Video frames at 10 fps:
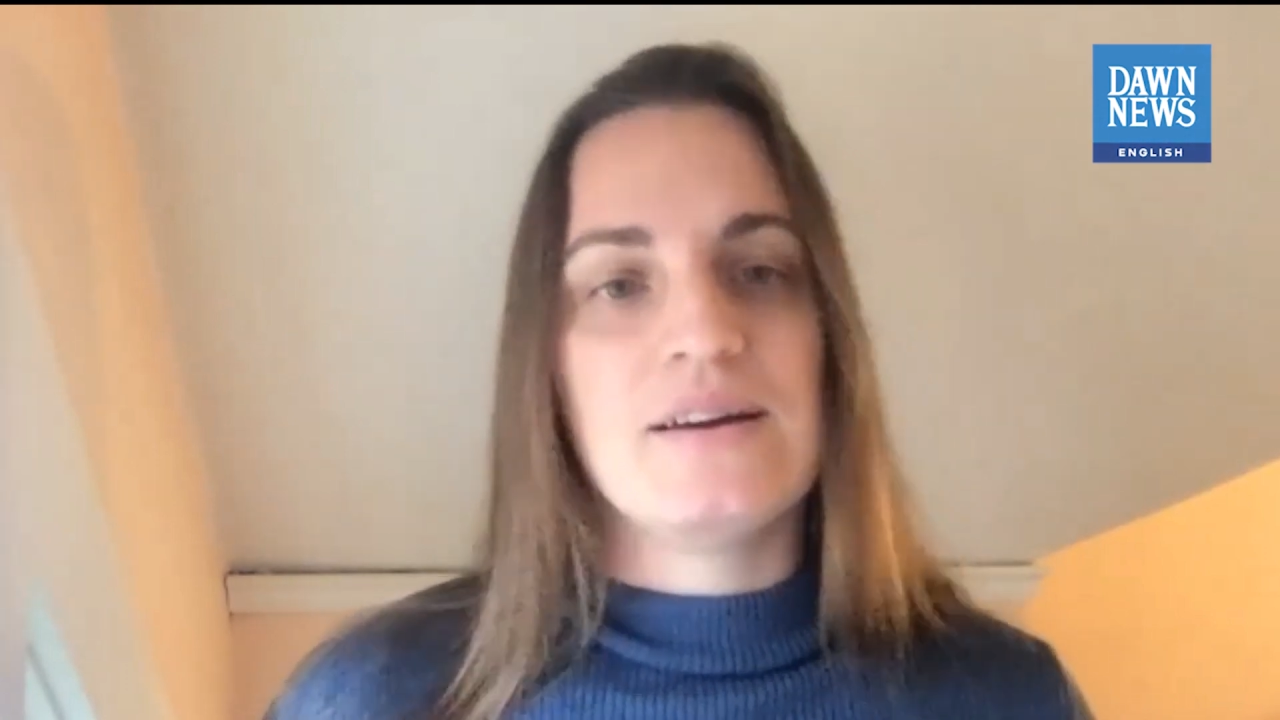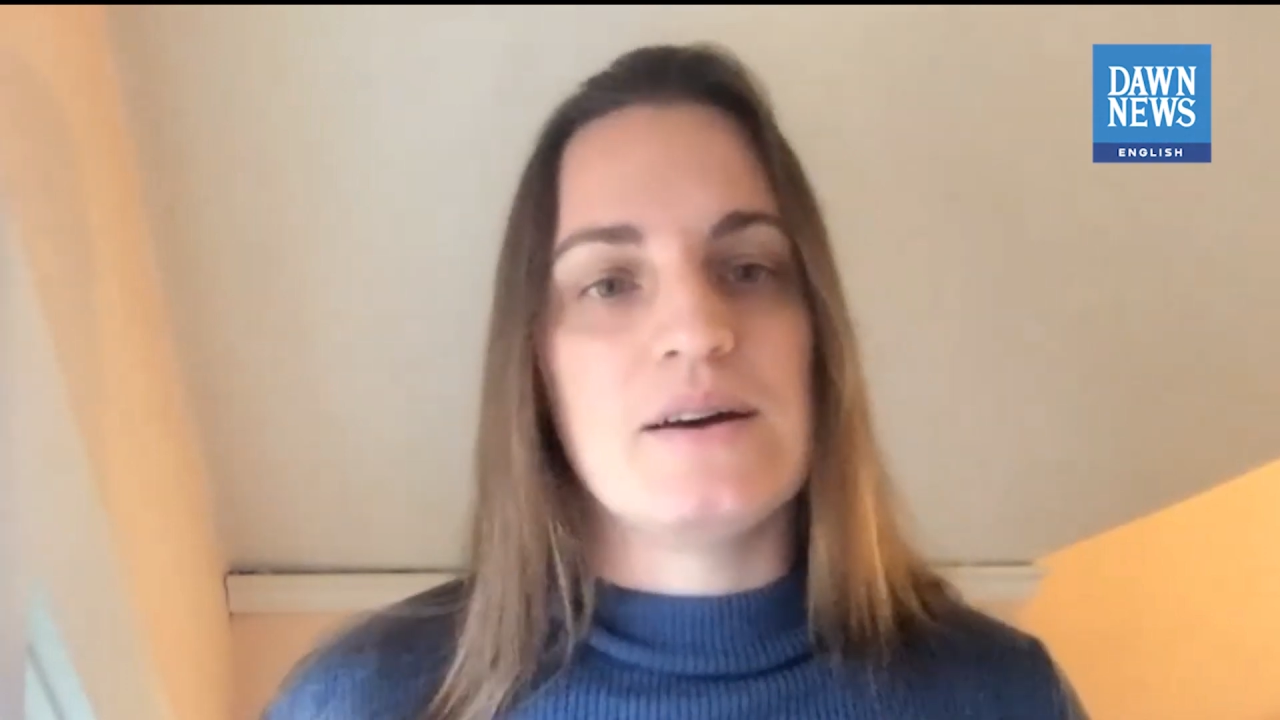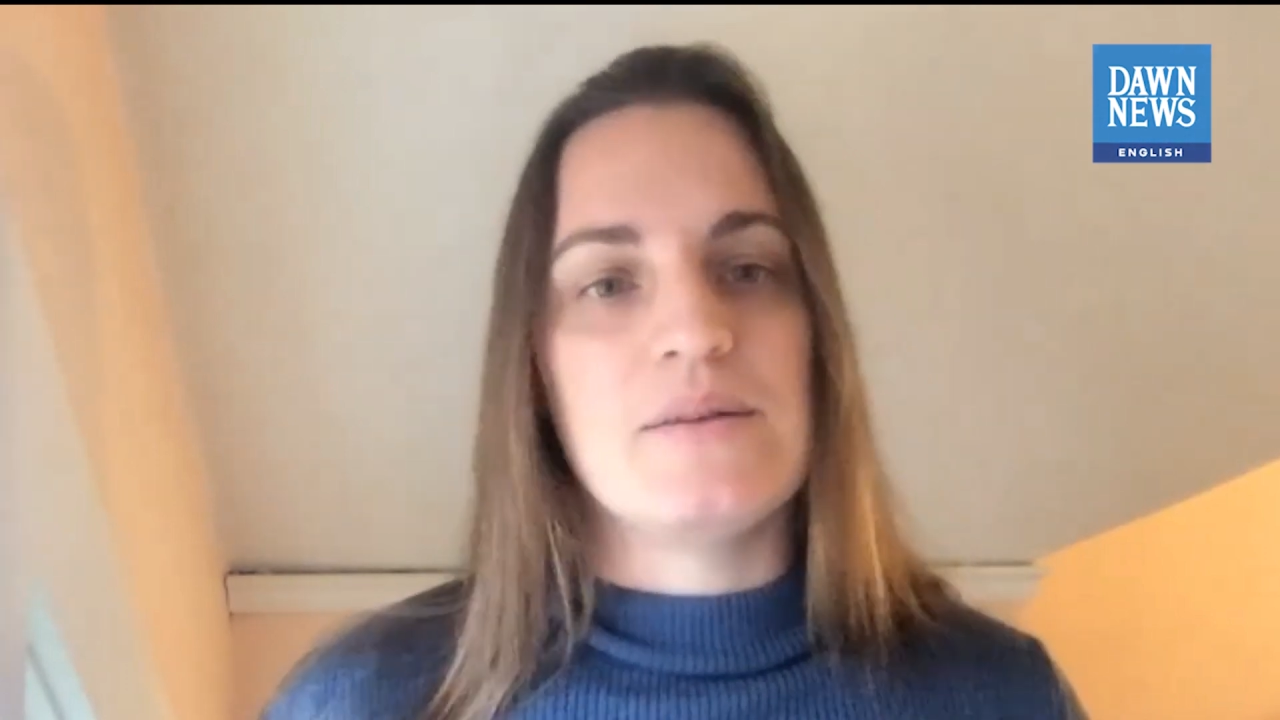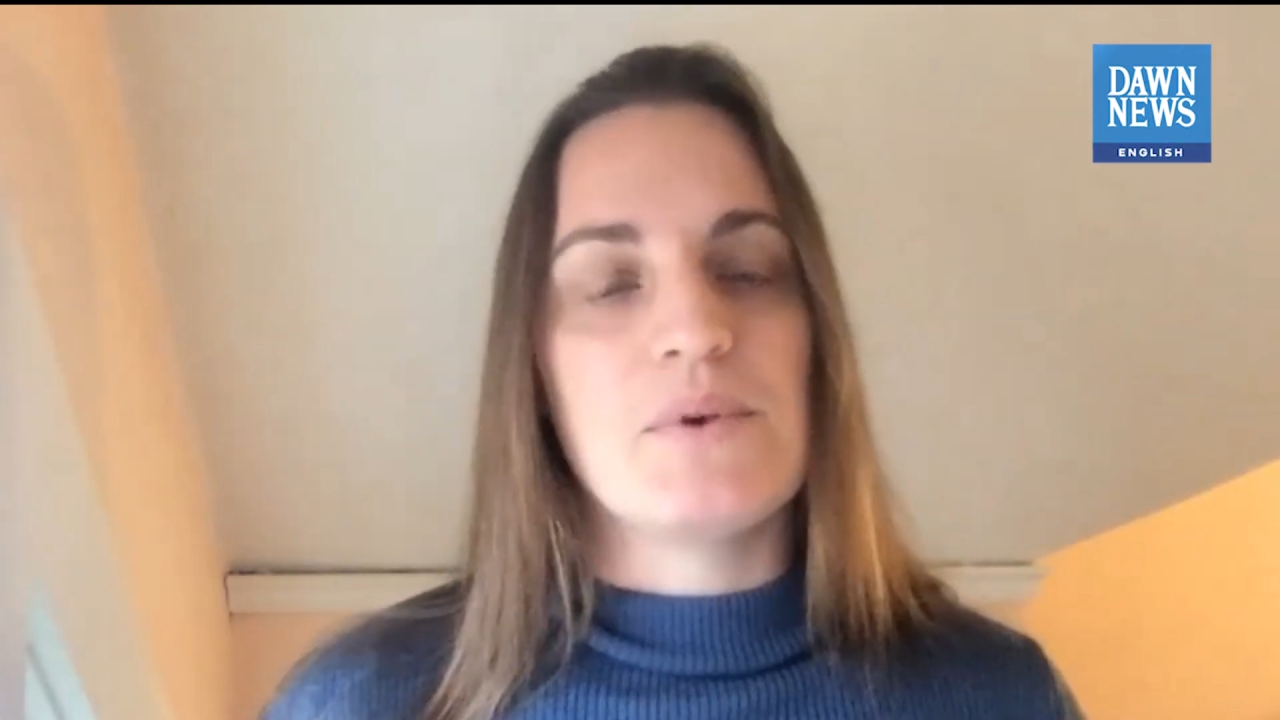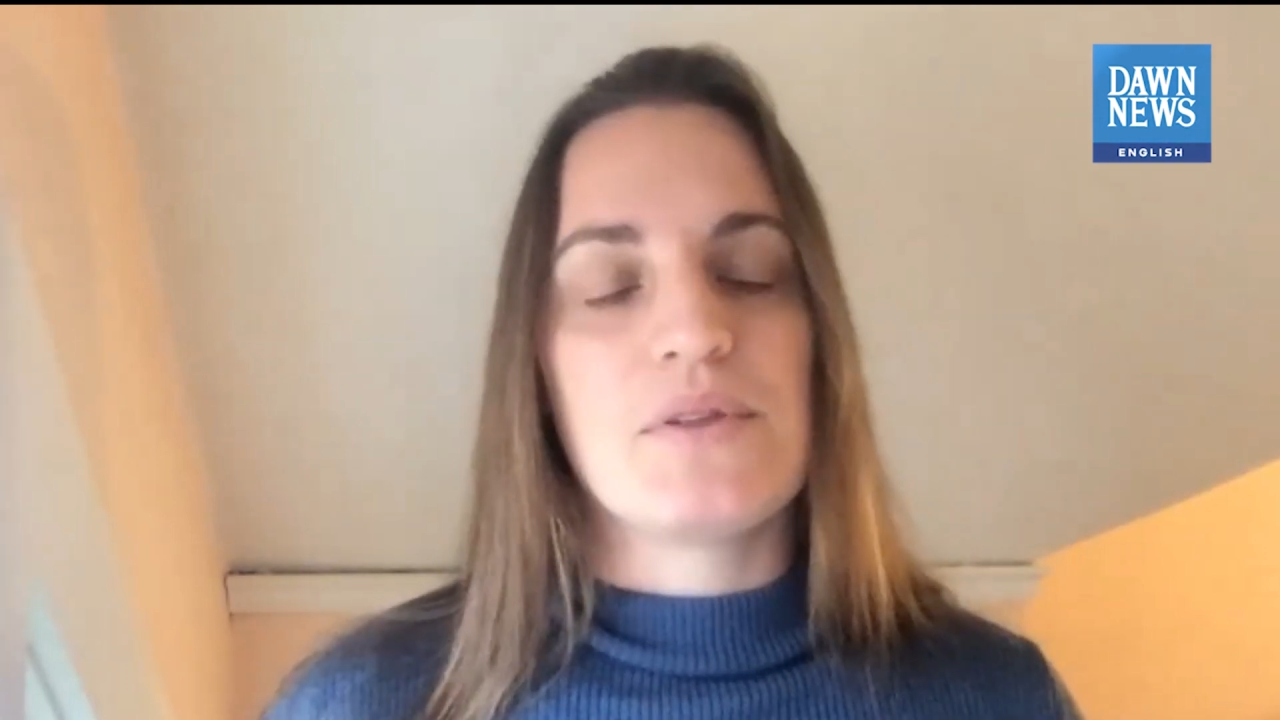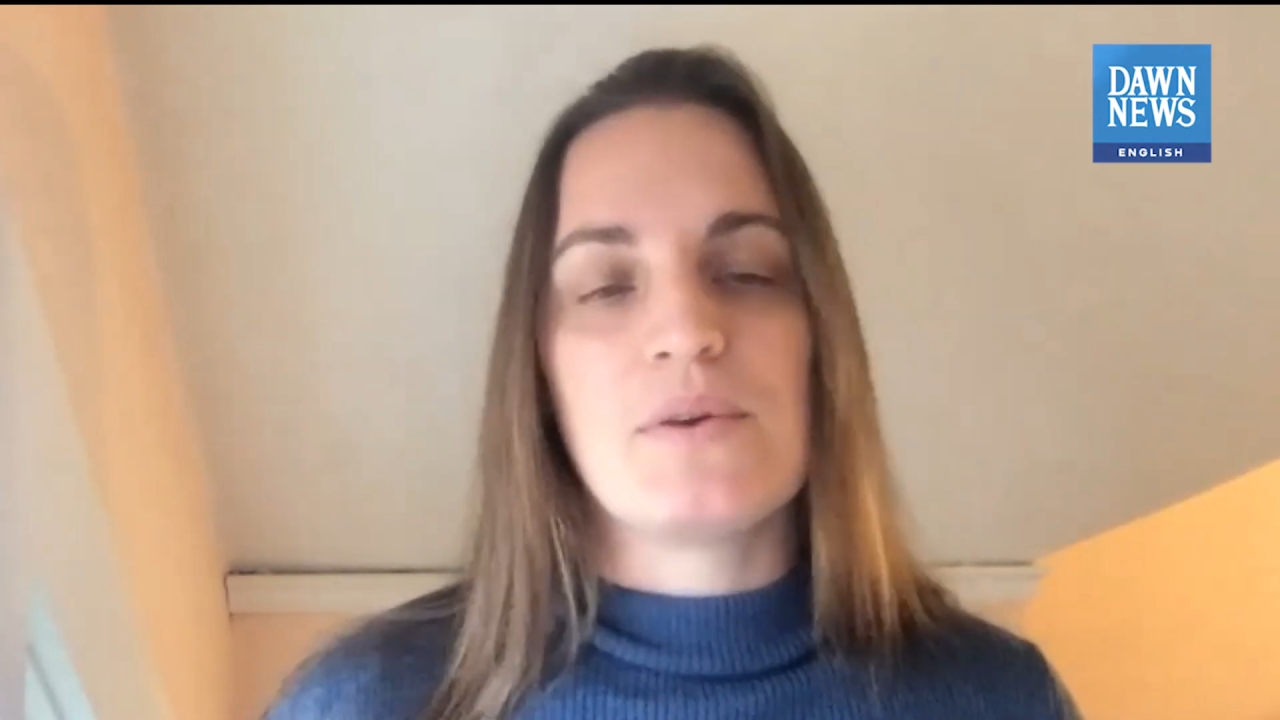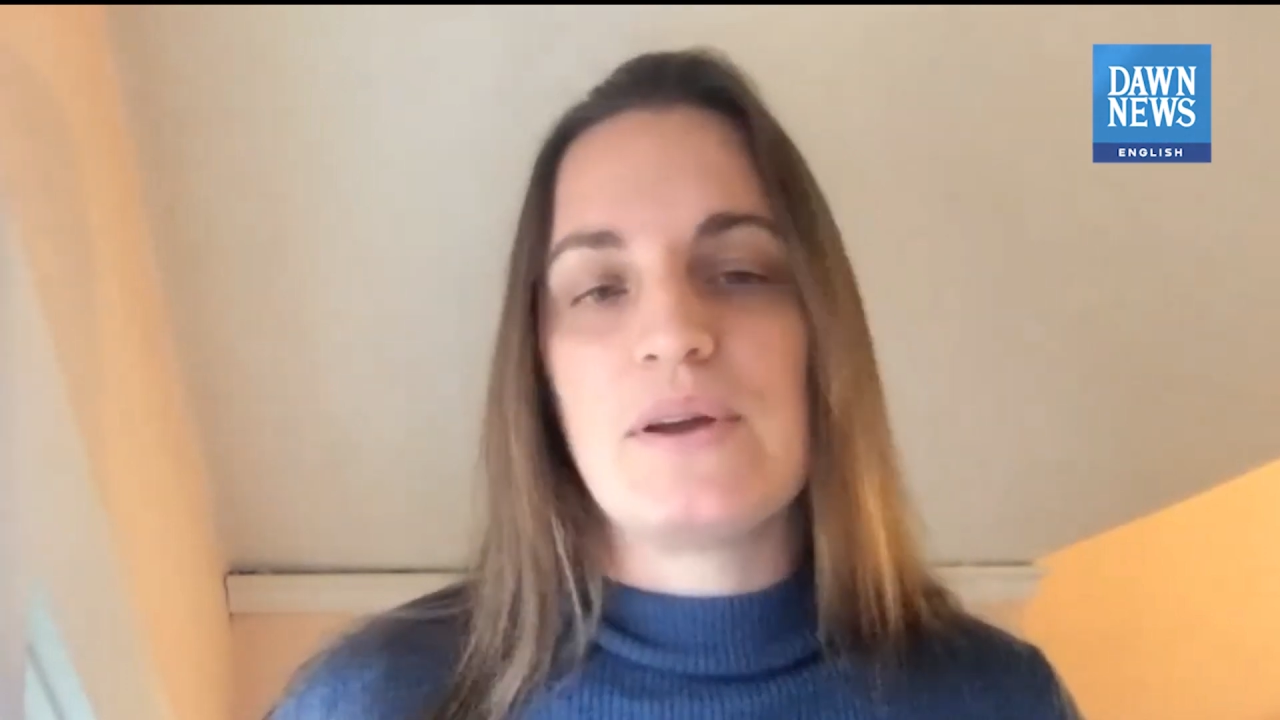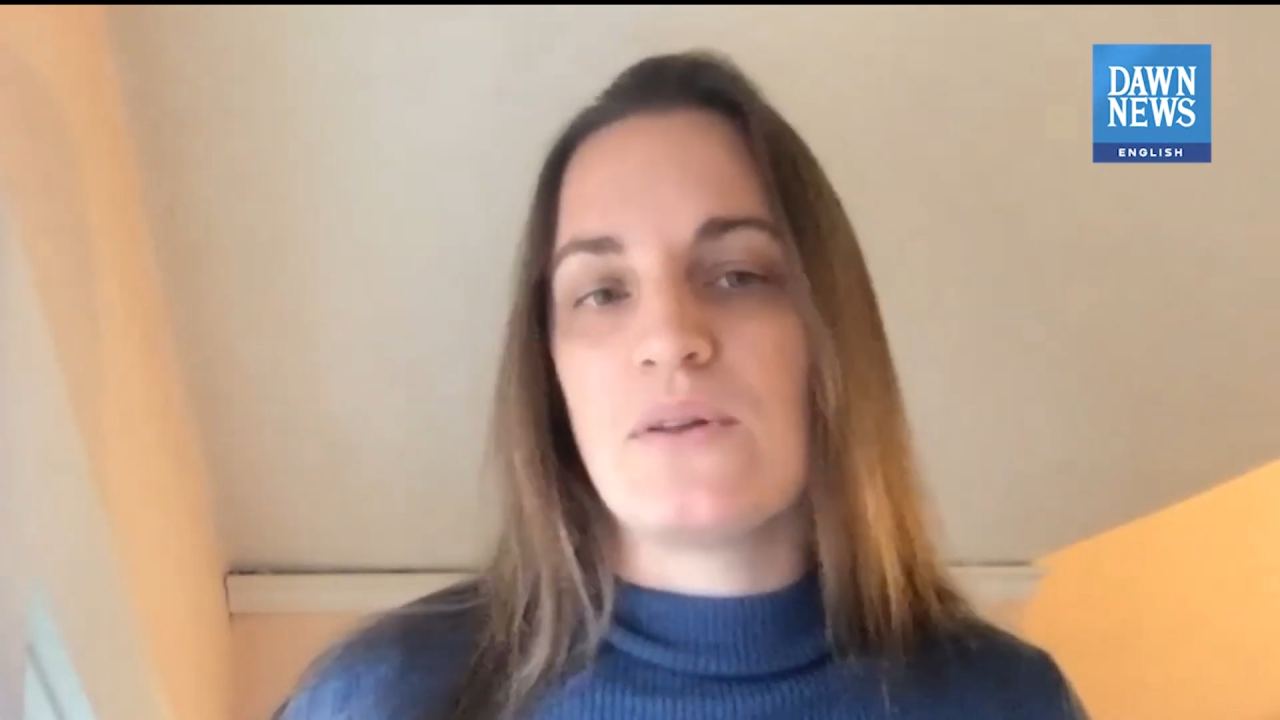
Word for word: Uh, earthquake